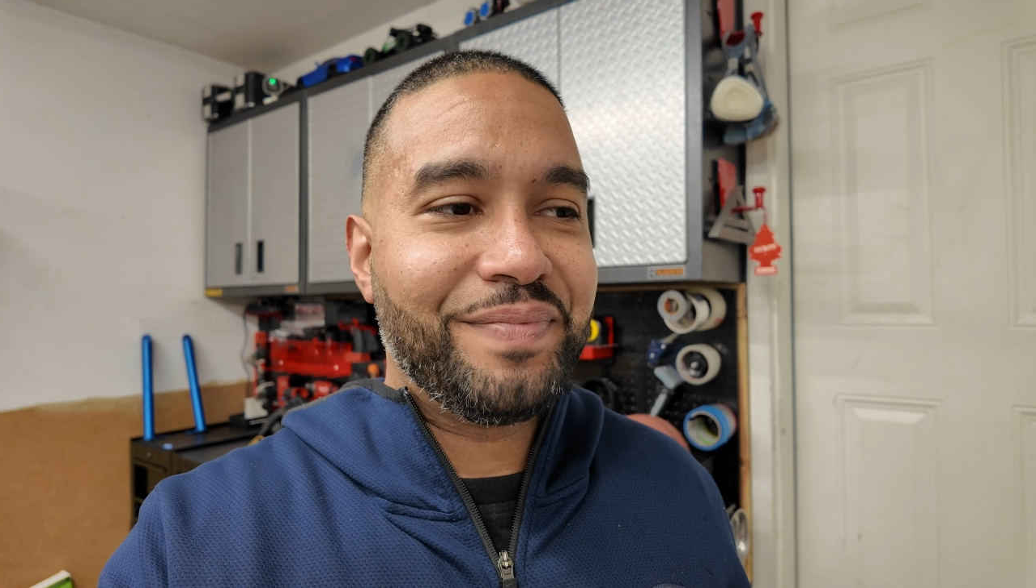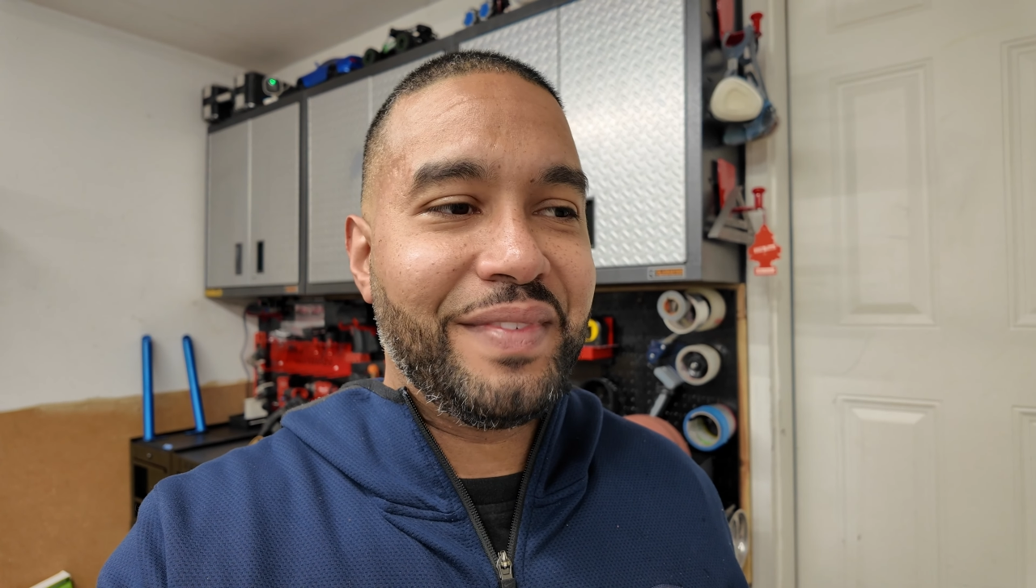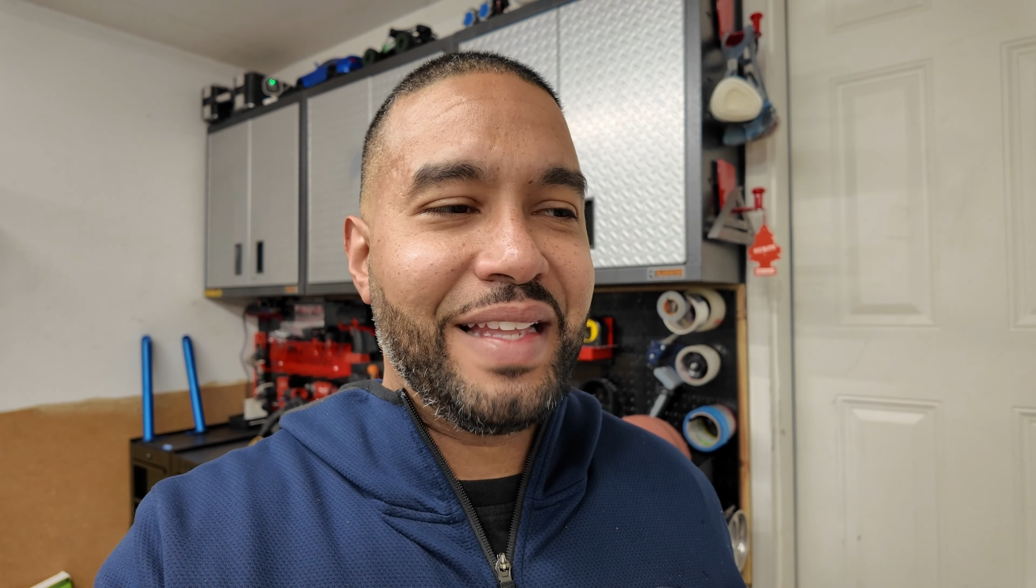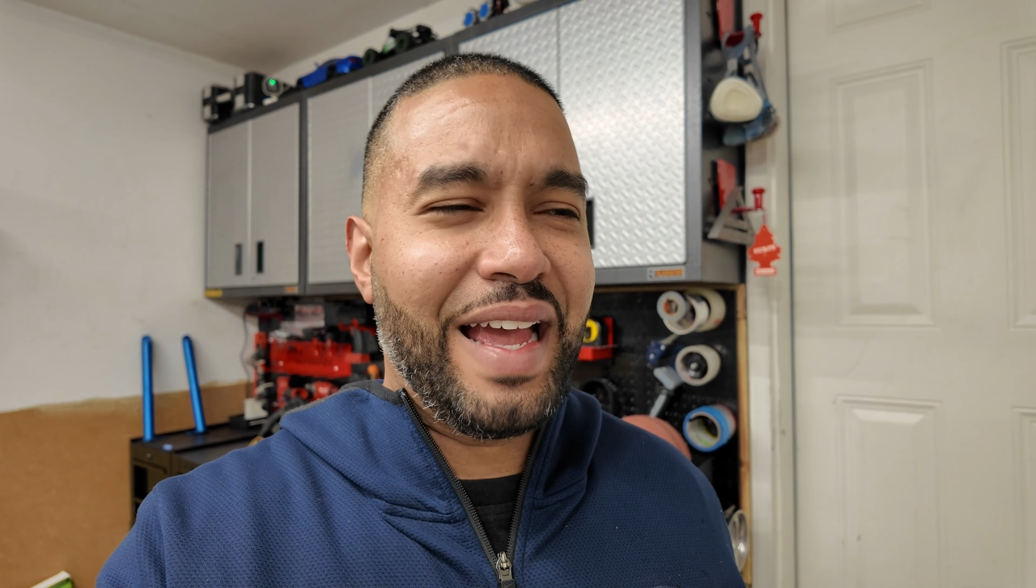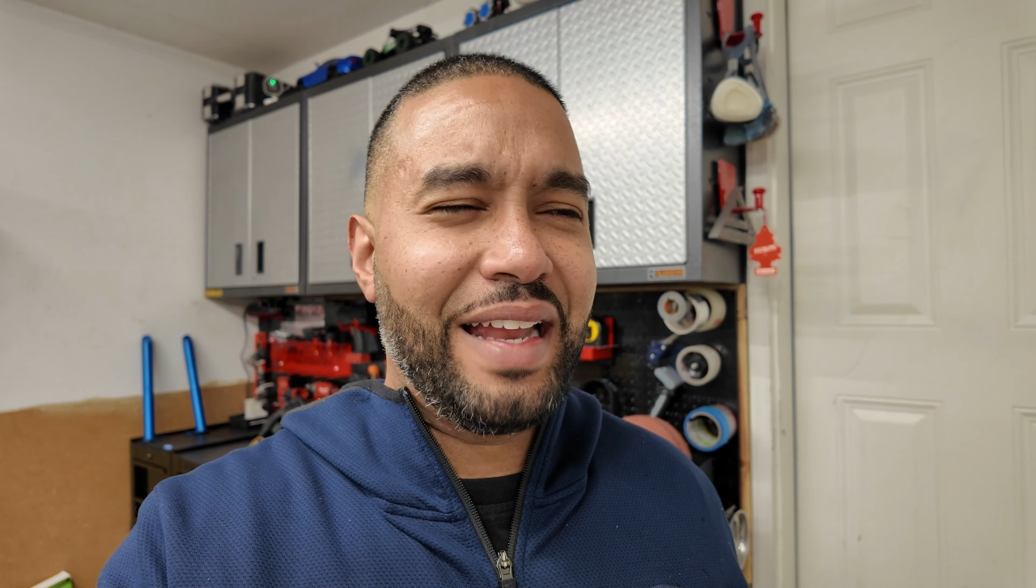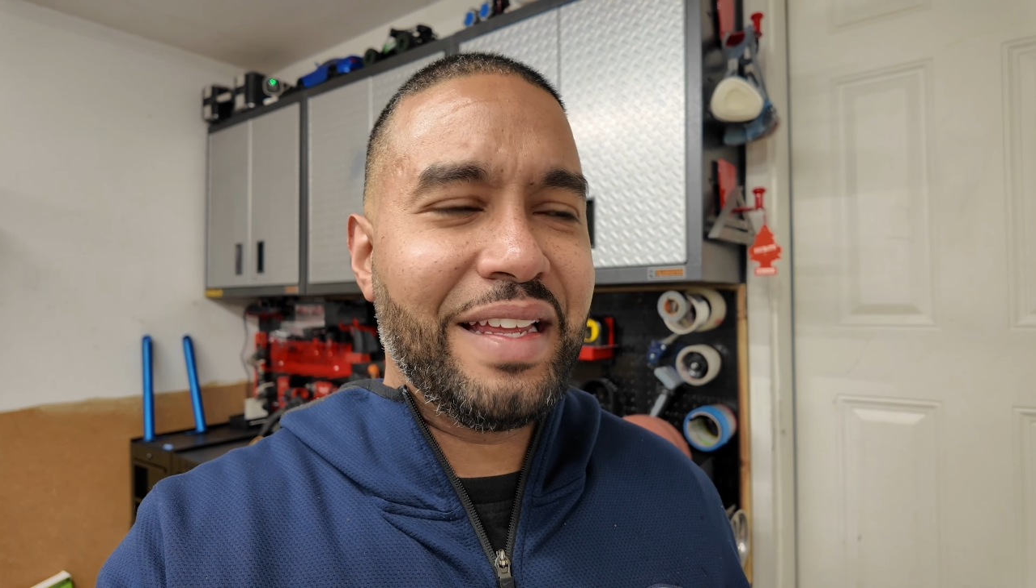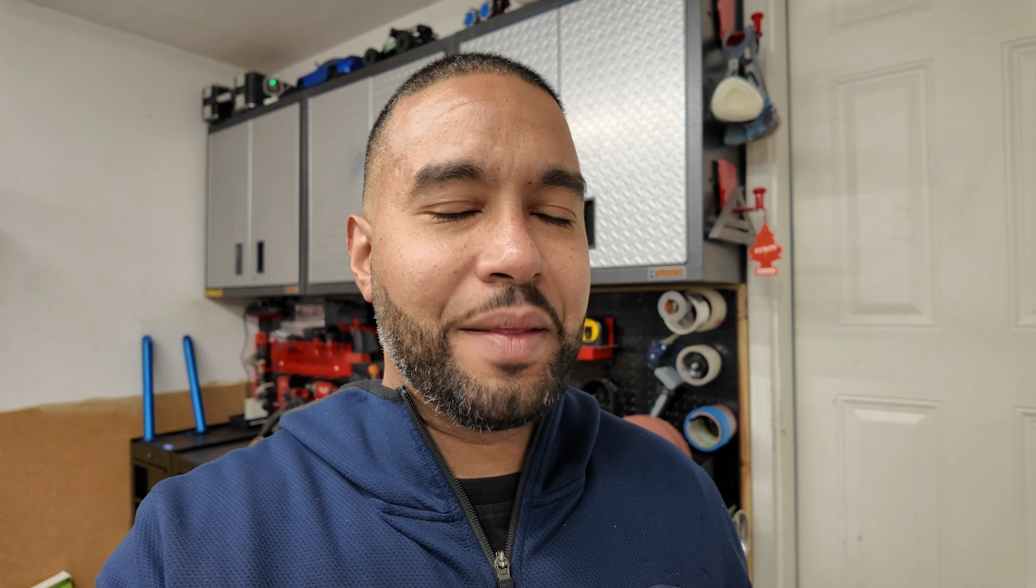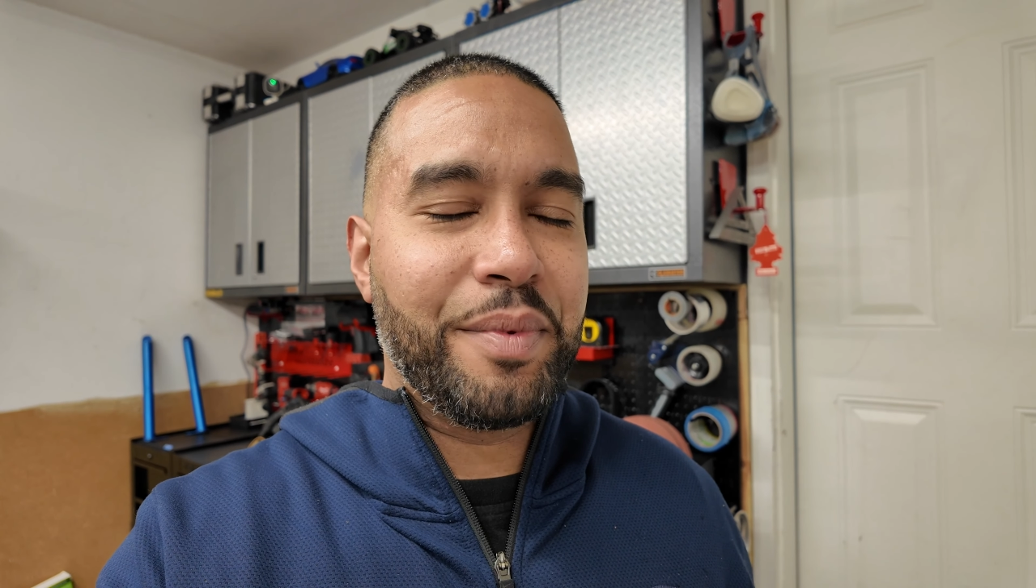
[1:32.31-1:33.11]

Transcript: not in the